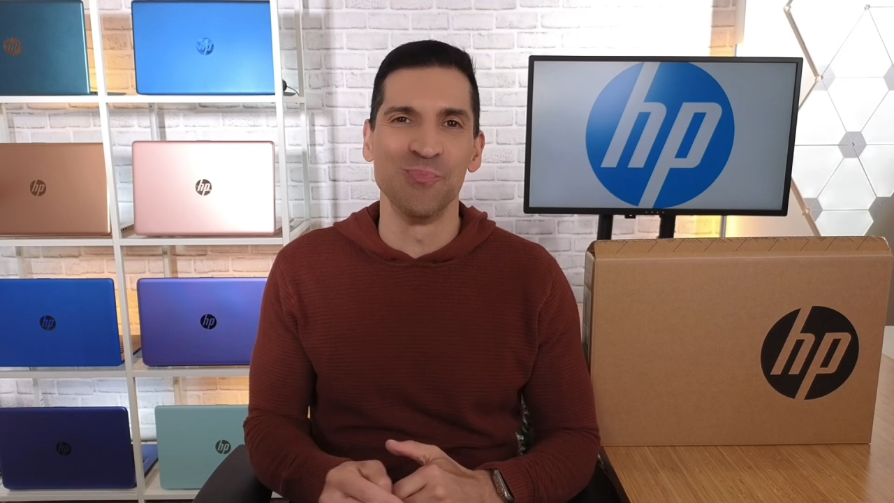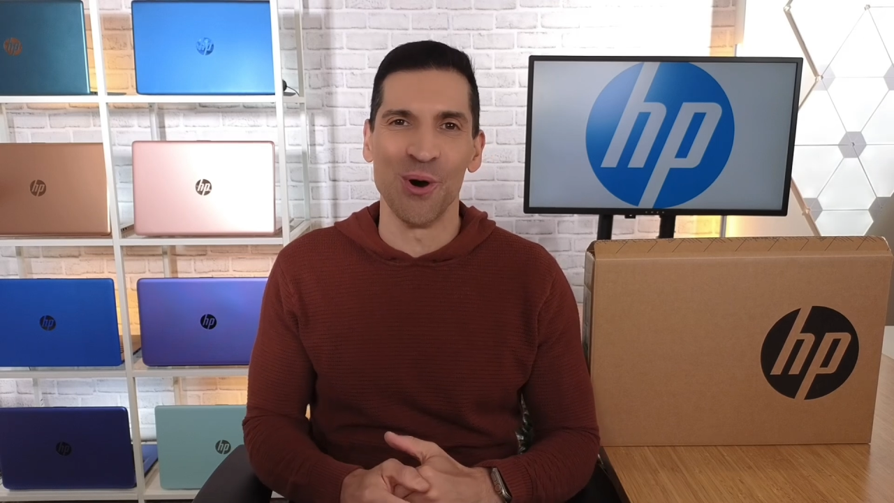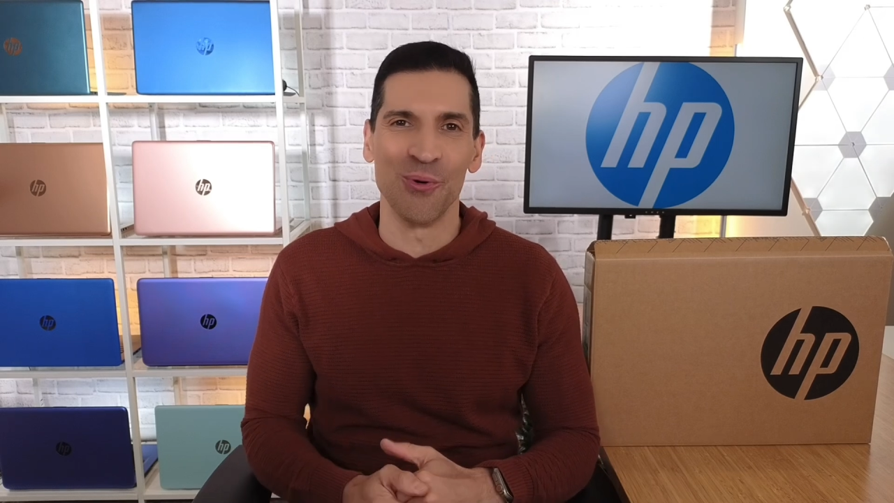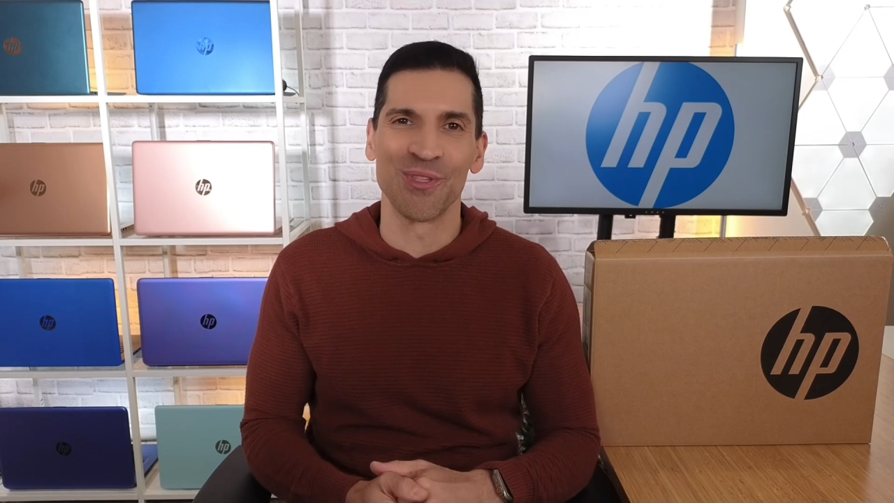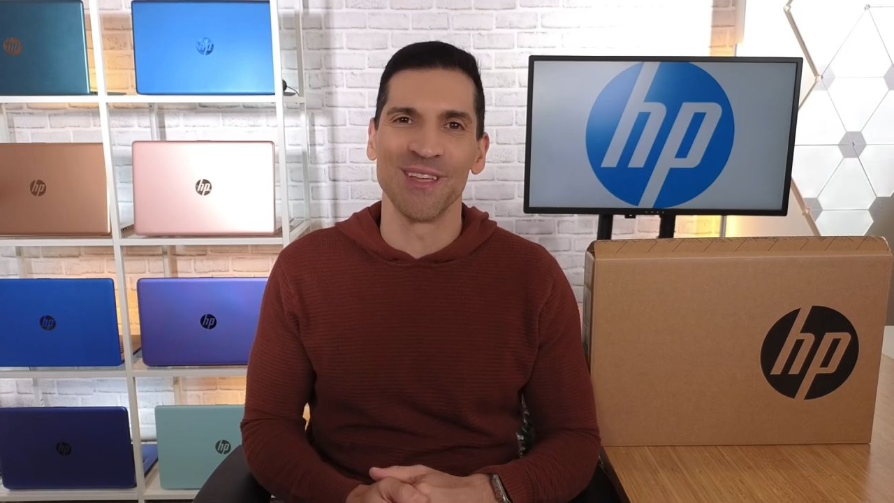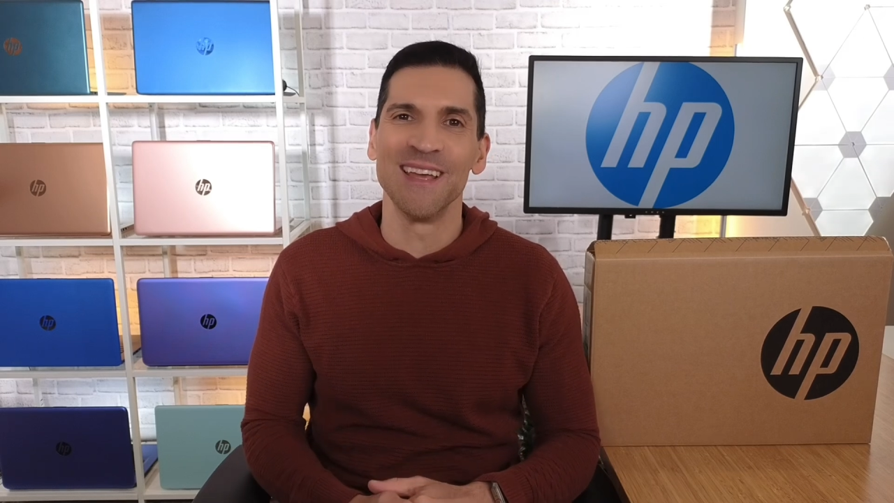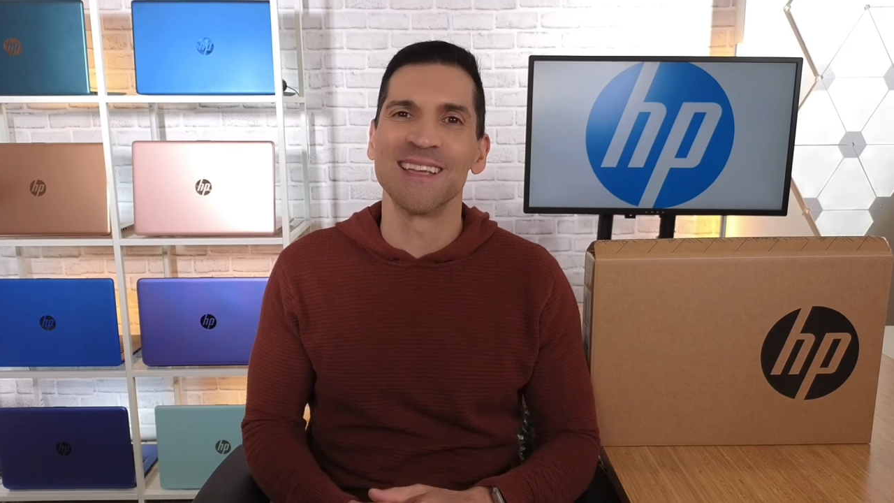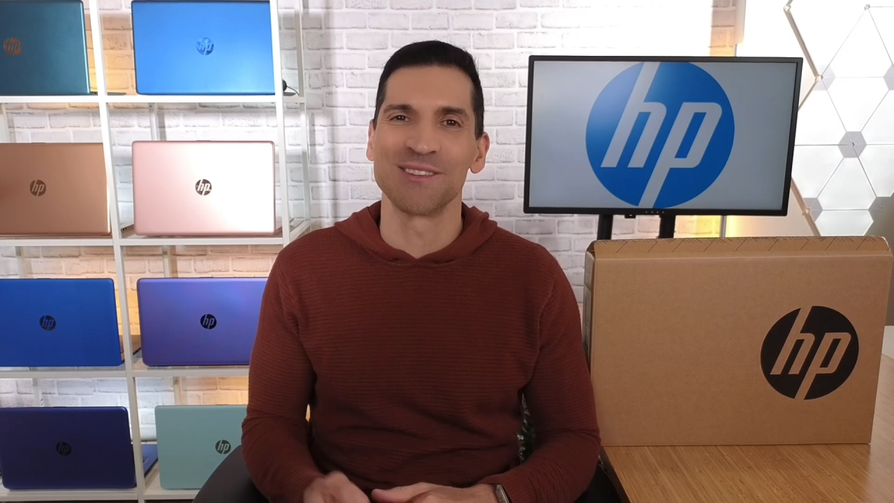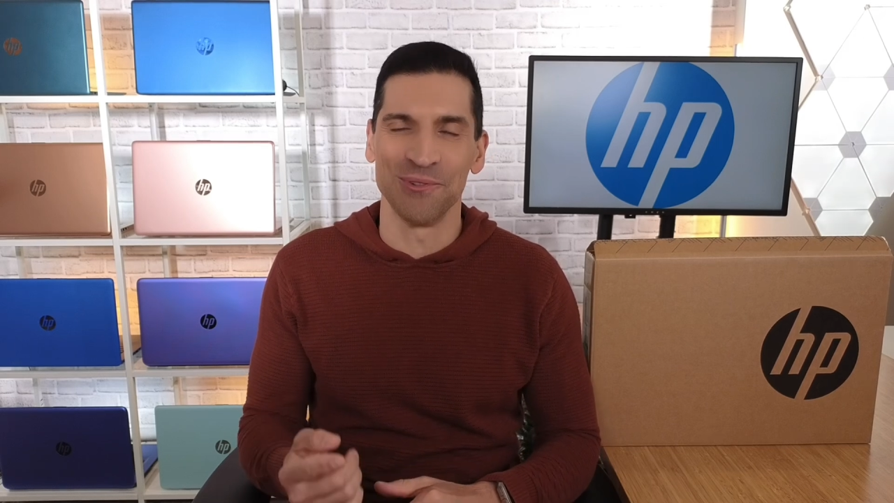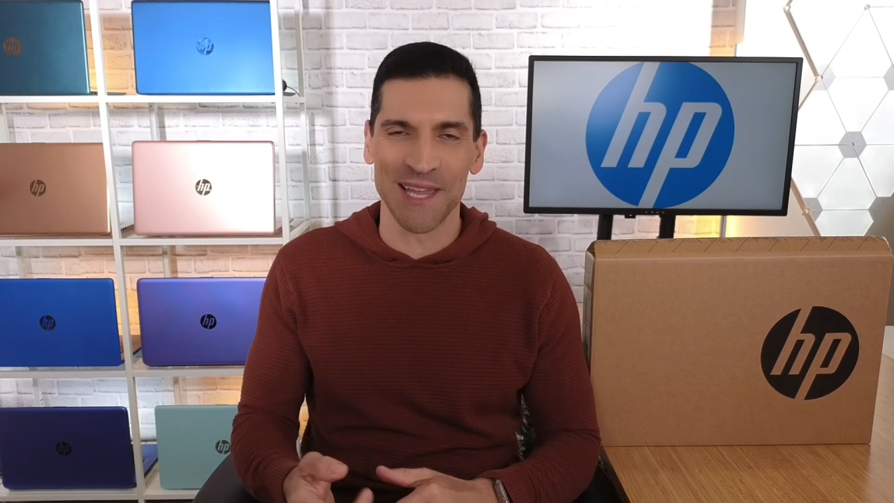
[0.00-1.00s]
both.
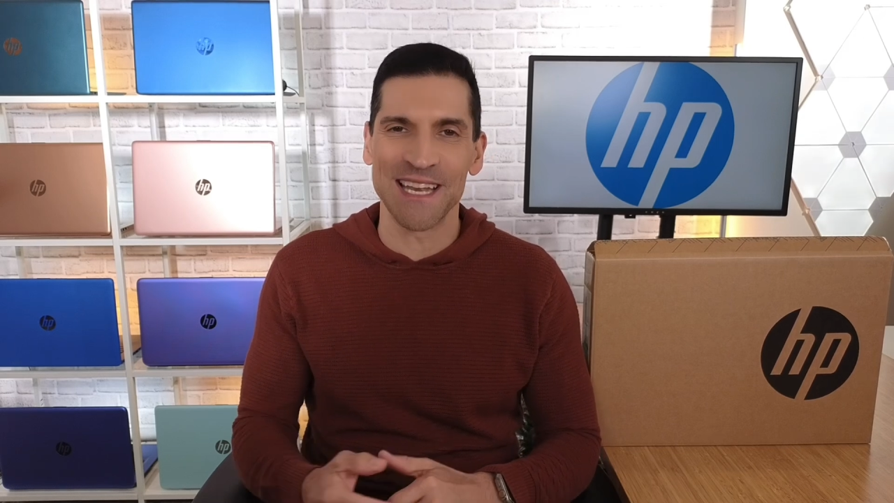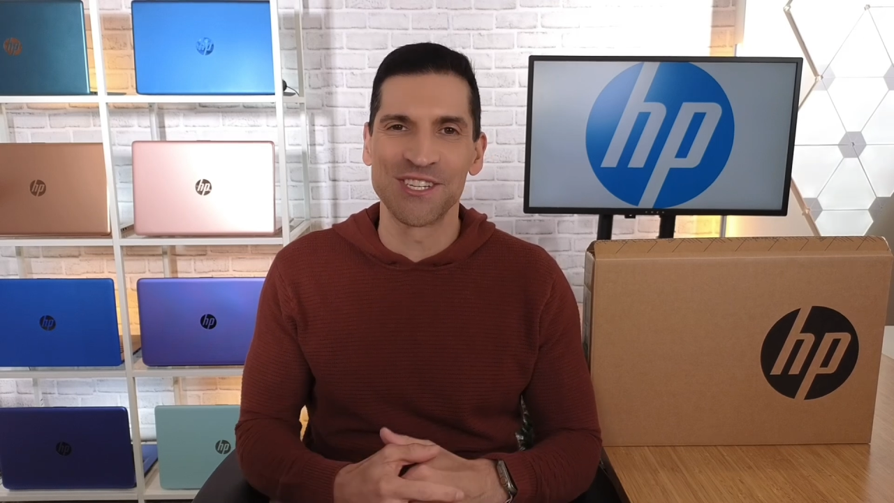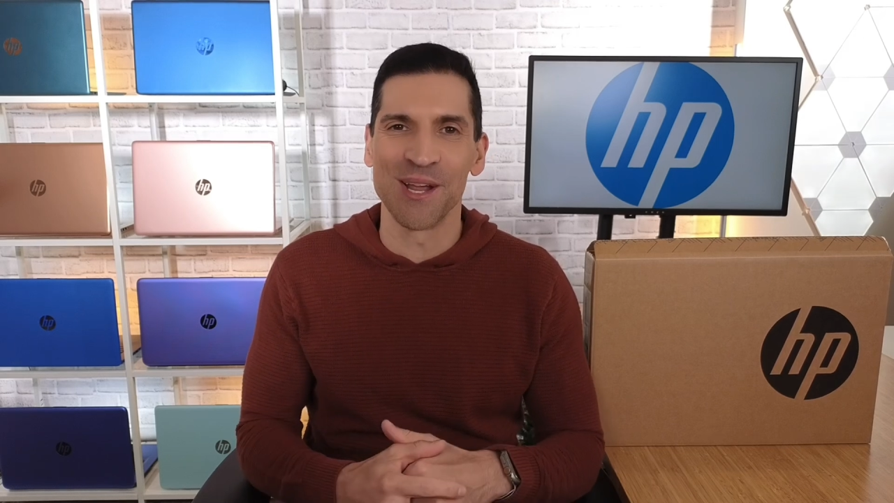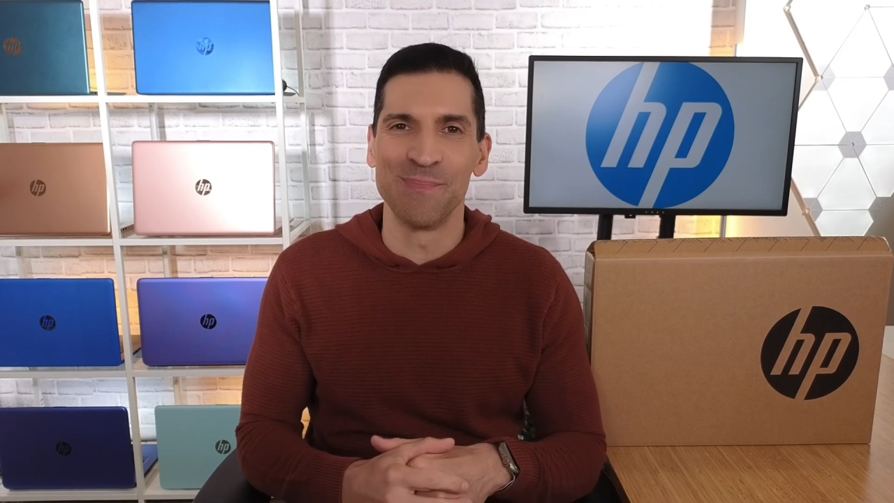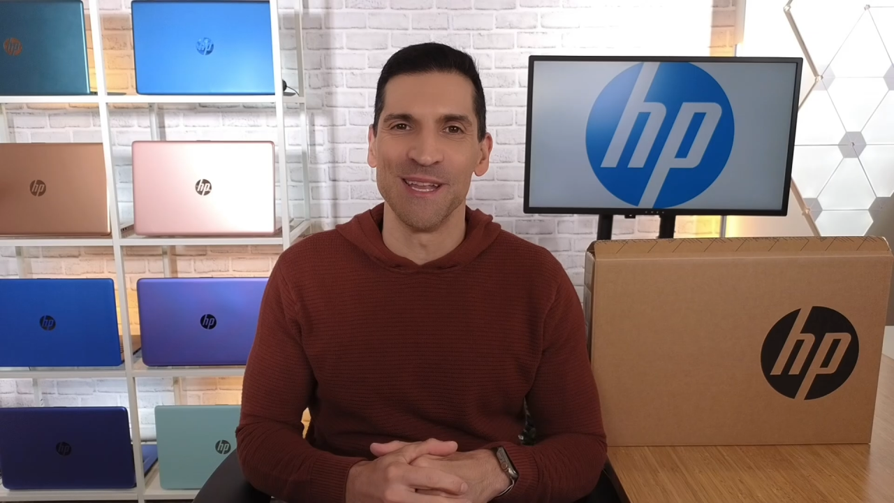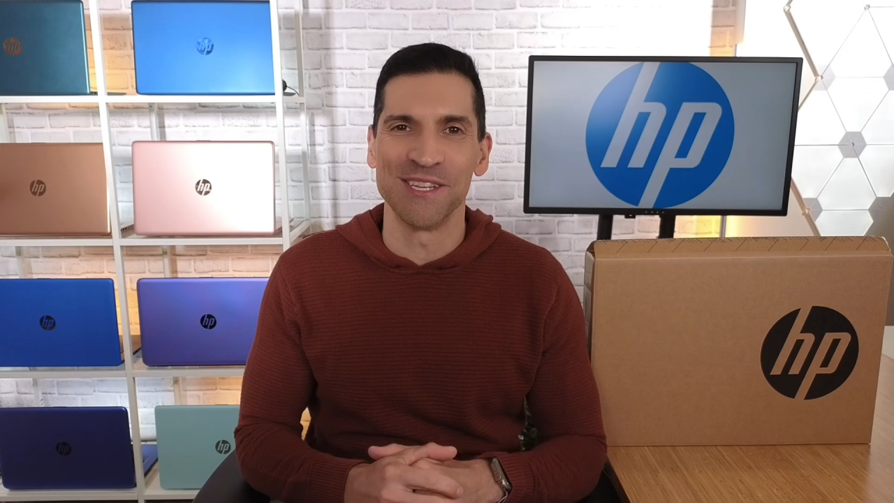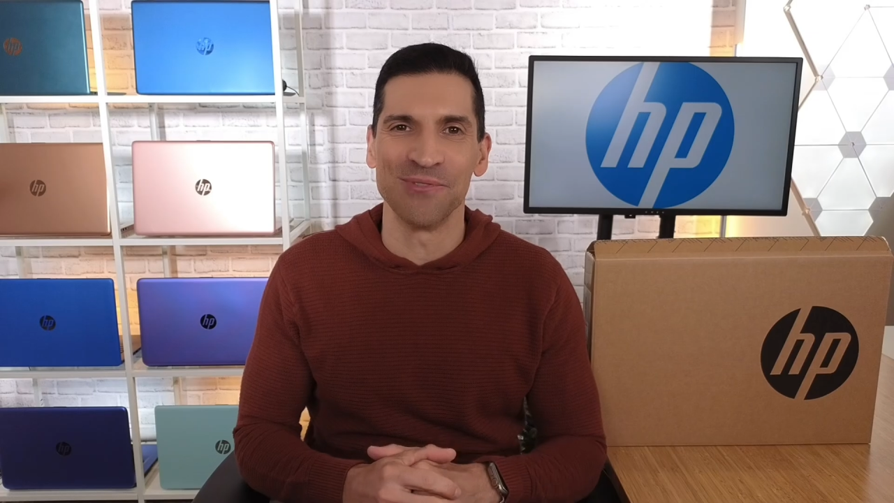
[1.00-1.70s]
So let's jump into